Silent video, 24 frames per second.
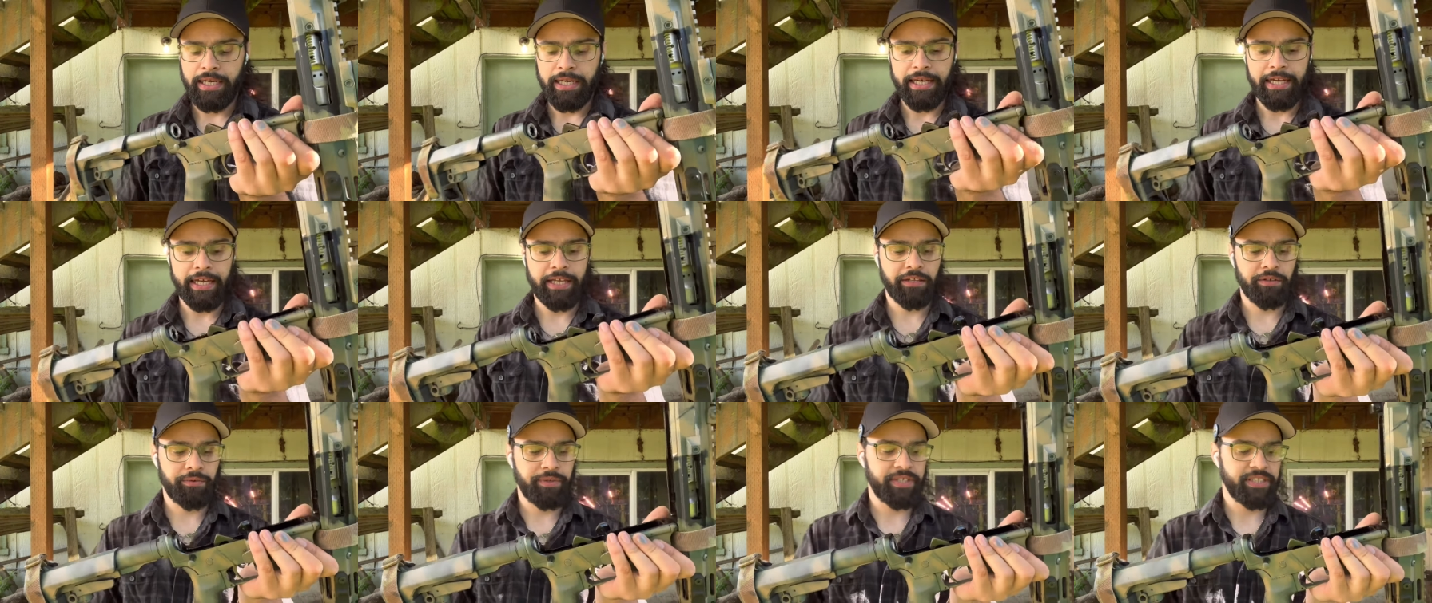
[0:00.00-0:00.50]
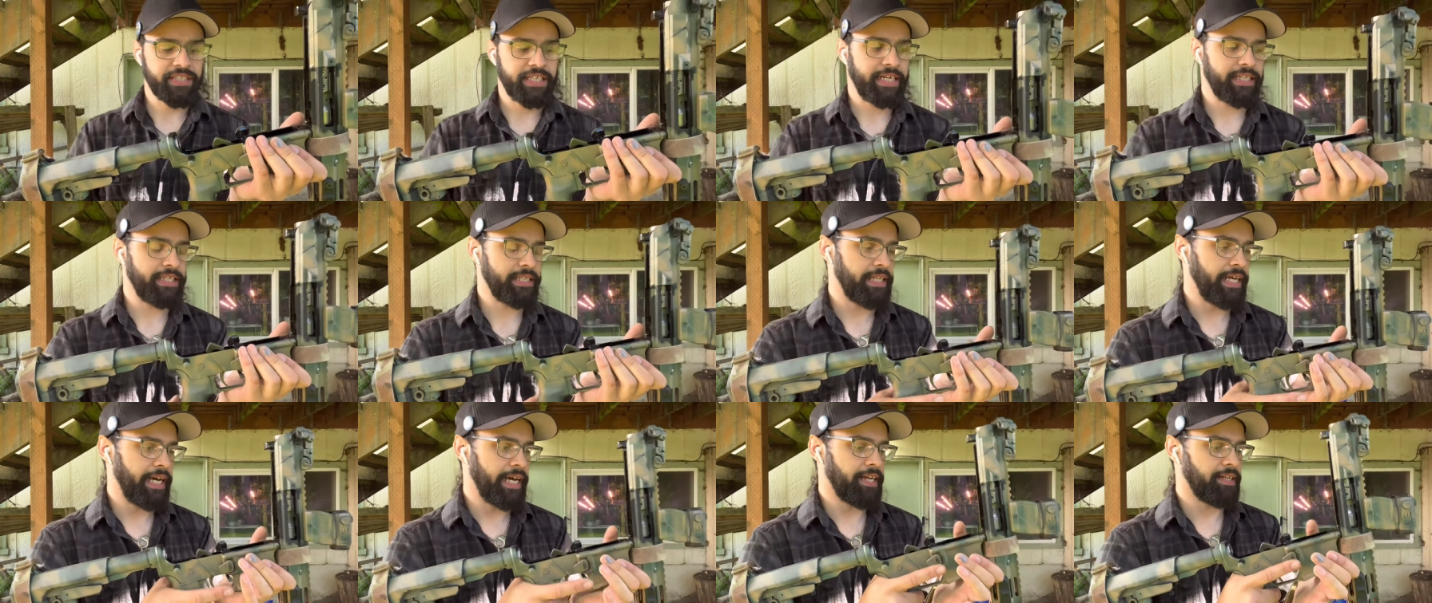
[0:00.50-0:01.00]
And the reason I
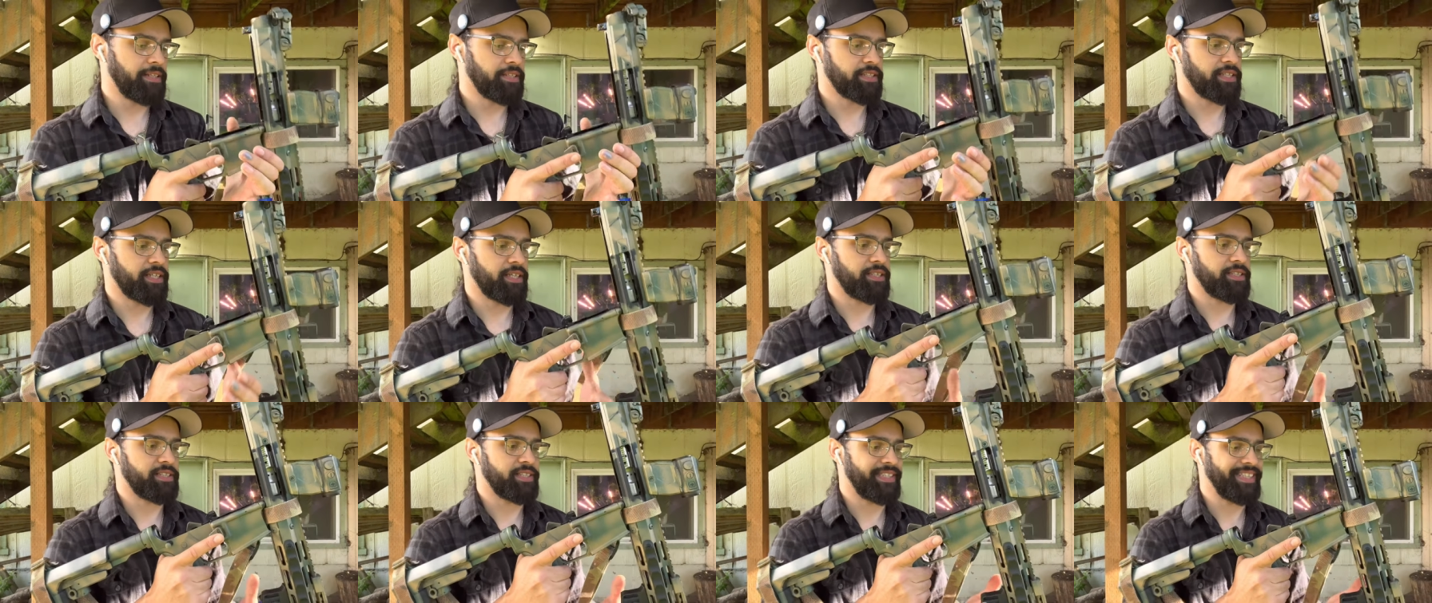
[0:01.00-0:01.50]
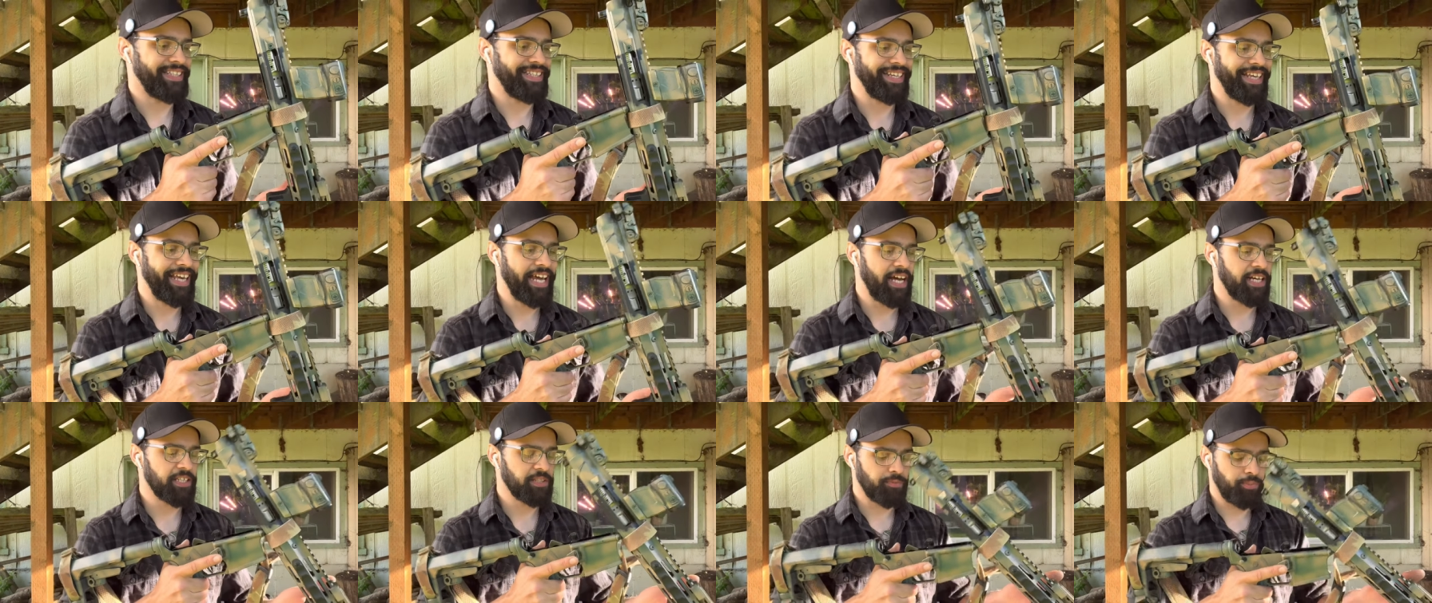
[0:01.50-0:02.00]
did that is because the
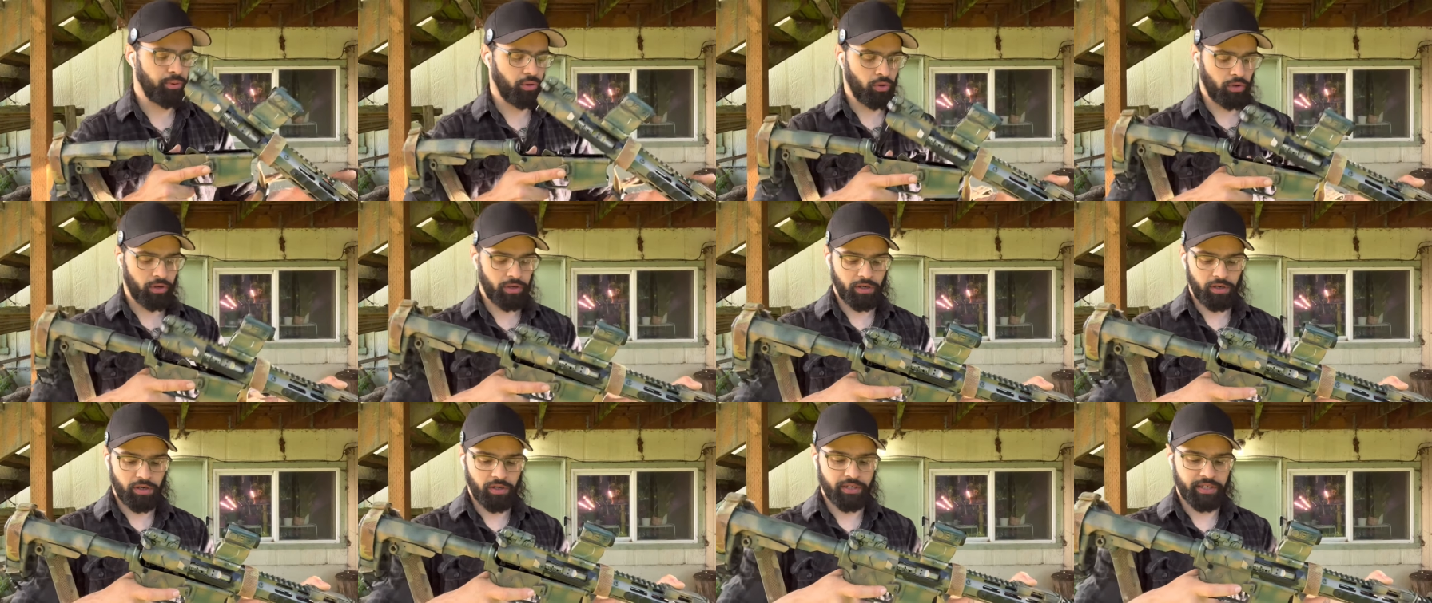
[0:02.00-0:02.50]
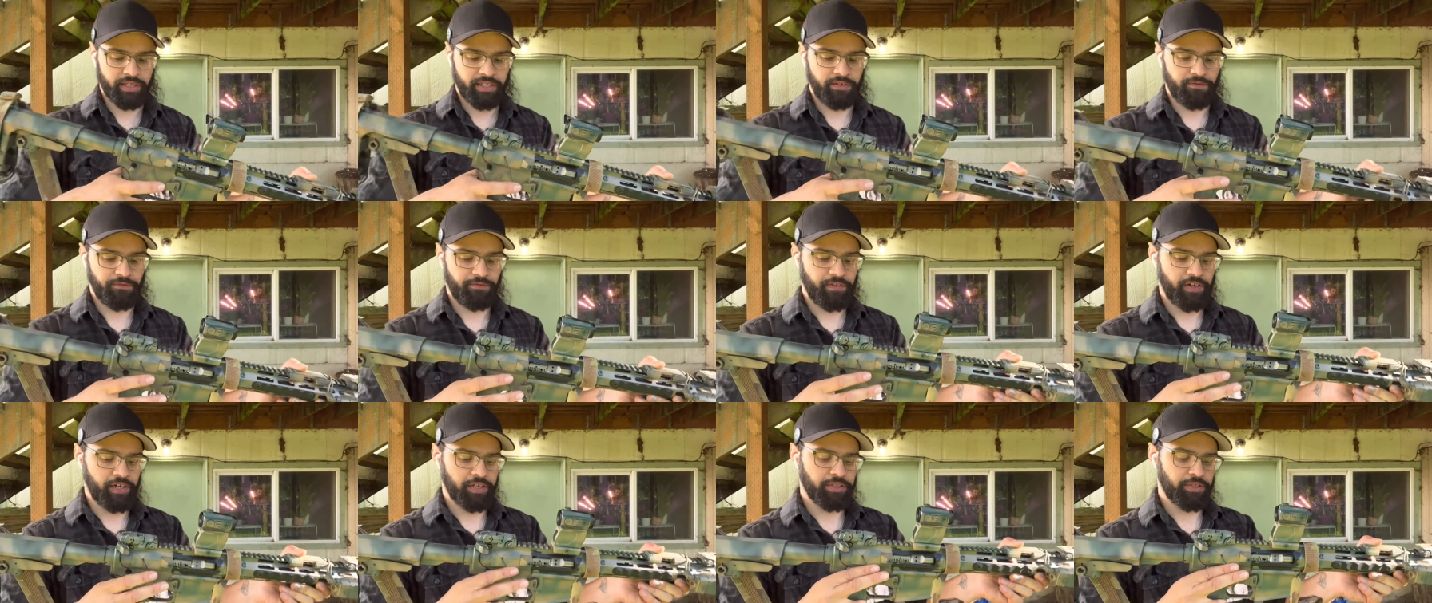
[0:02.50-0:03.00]
gas port on the
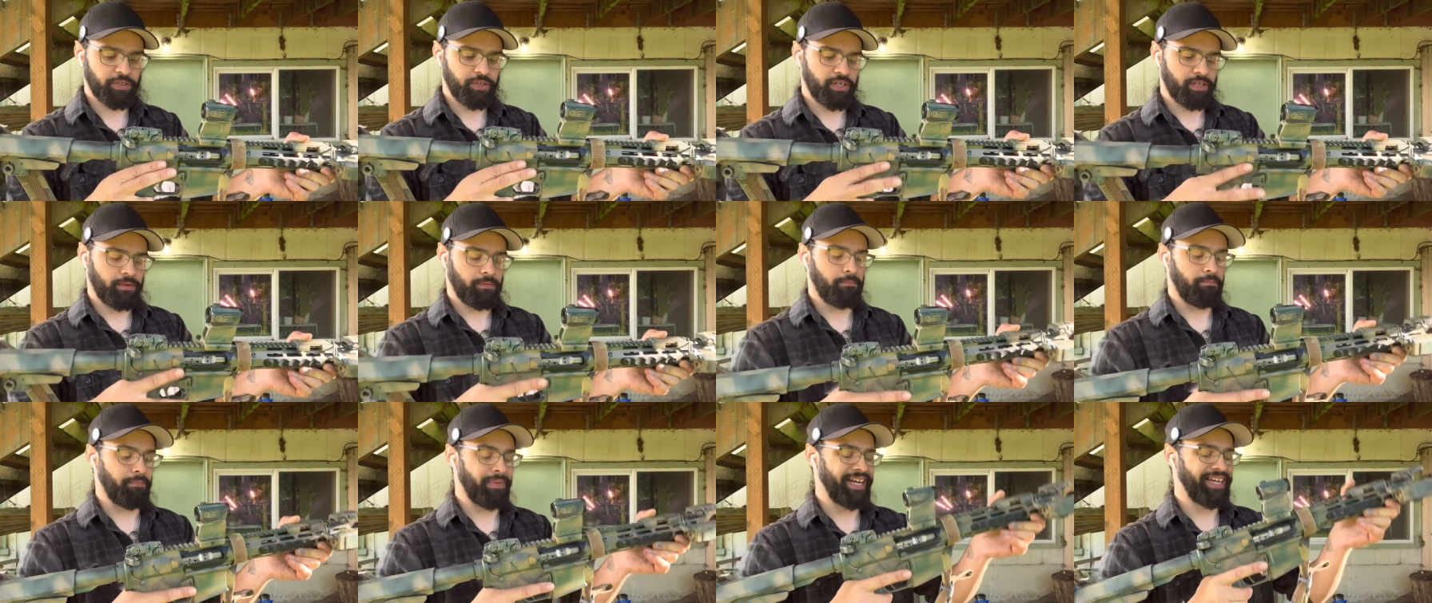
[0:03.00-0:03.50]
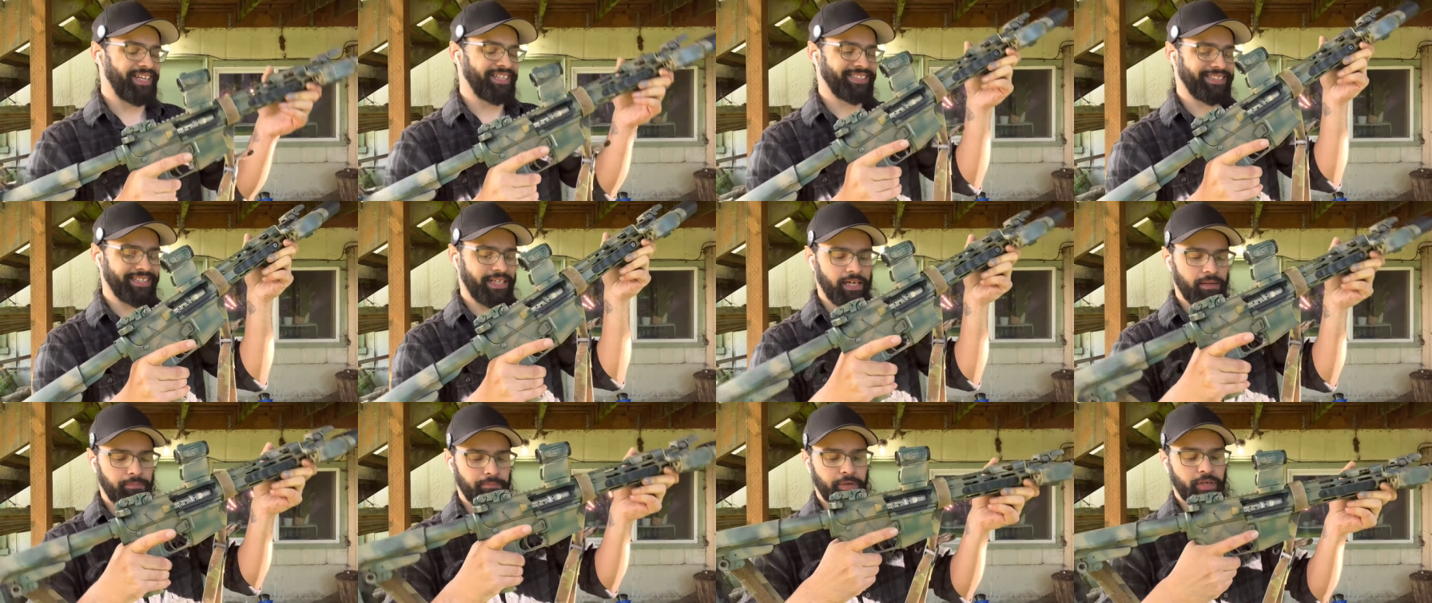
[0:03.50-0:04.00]
Foxtrot Mike's
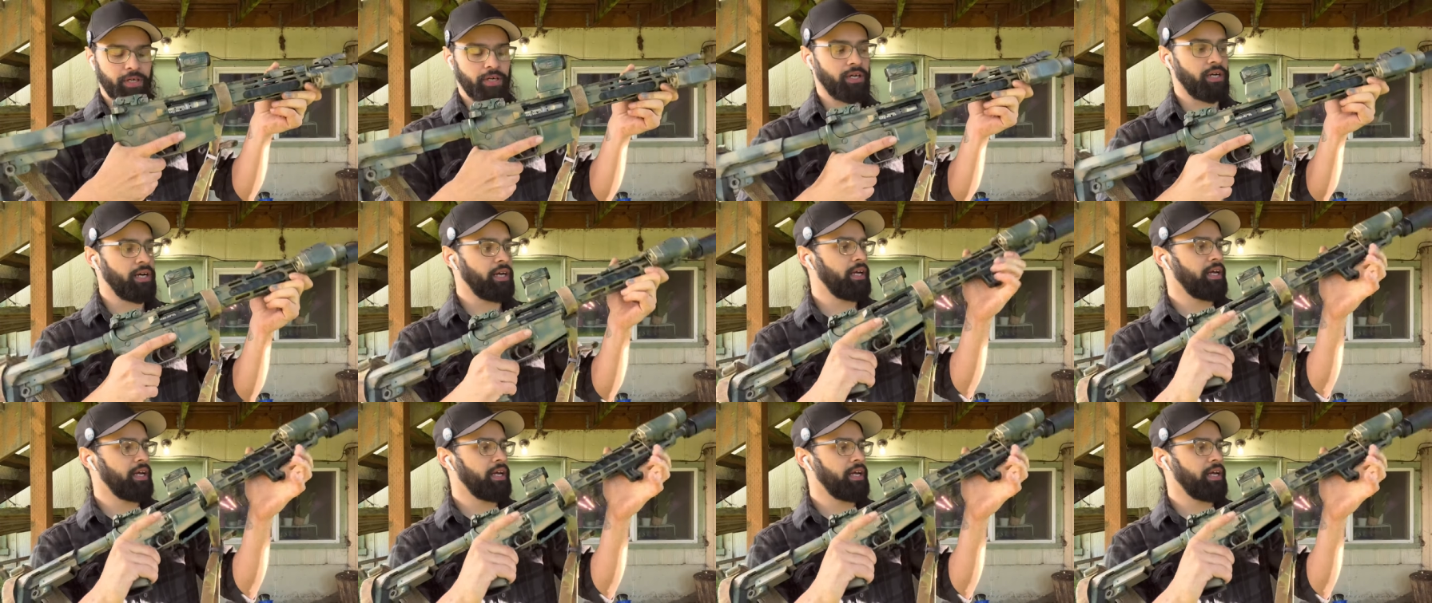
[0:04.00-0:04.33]
upper